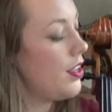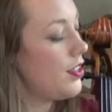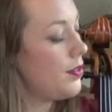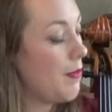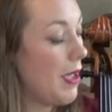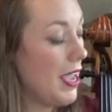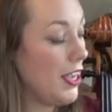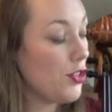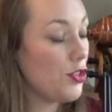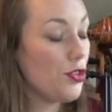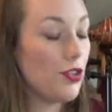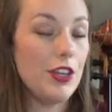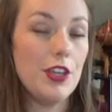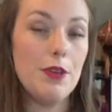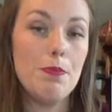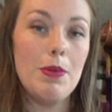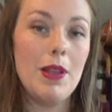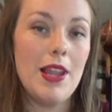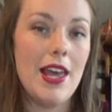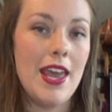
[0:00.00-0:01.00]
Make sure you
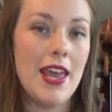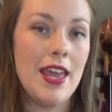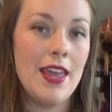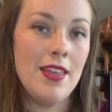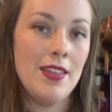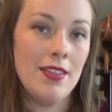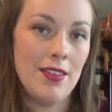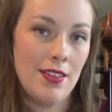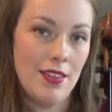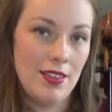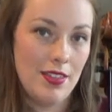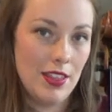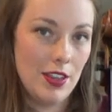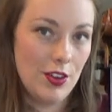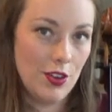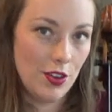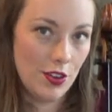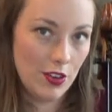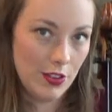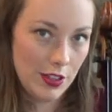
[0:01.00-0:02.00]
play the
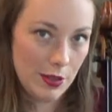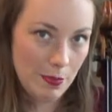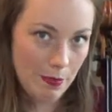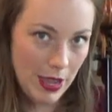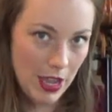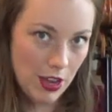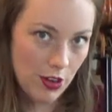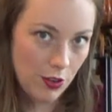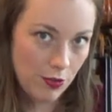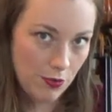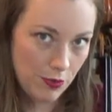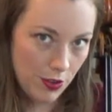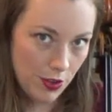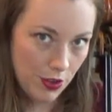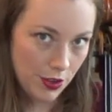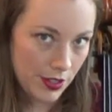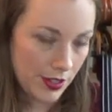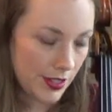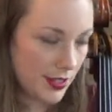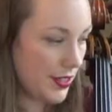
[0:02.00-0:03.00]
note on the piano
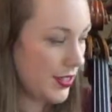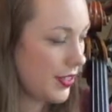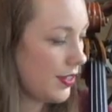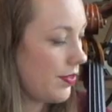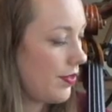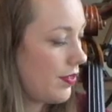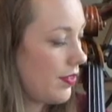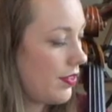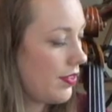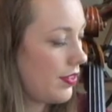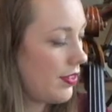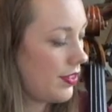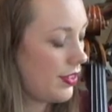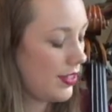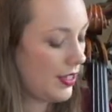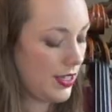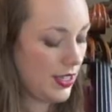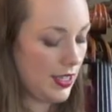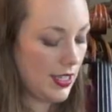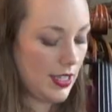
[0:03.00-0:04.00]
first,
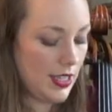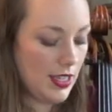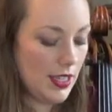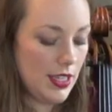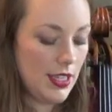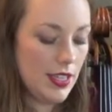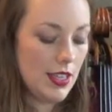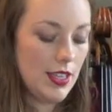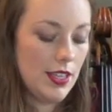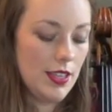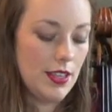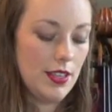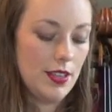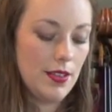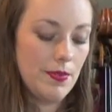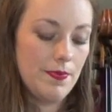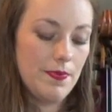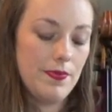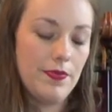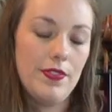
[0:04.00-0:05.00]

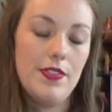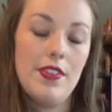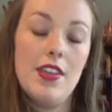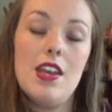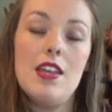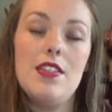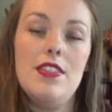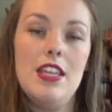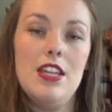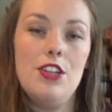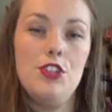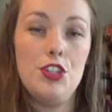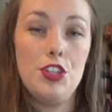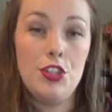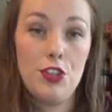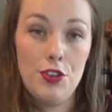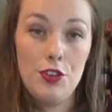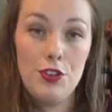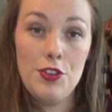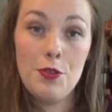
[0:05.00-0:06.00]
and then
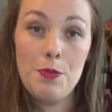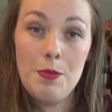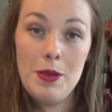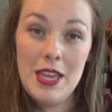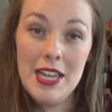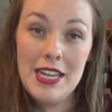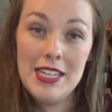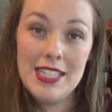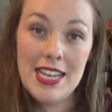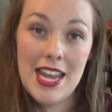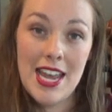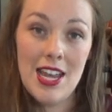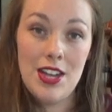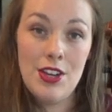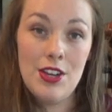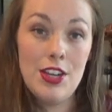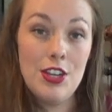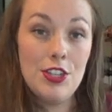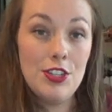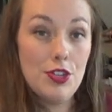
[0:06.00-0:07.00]
tune your peg
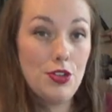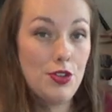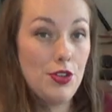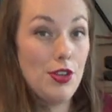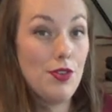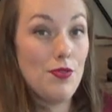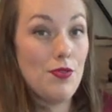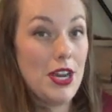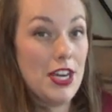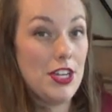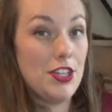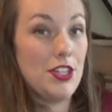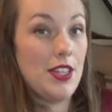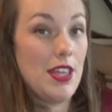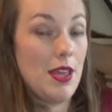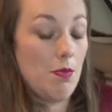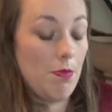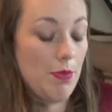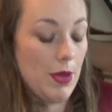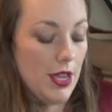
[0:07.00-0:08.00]
down until you reach
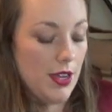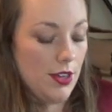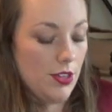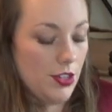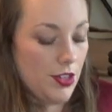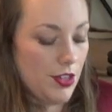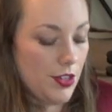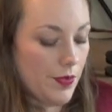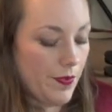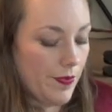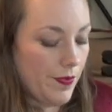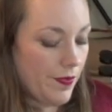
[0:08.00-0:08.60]
that pitch.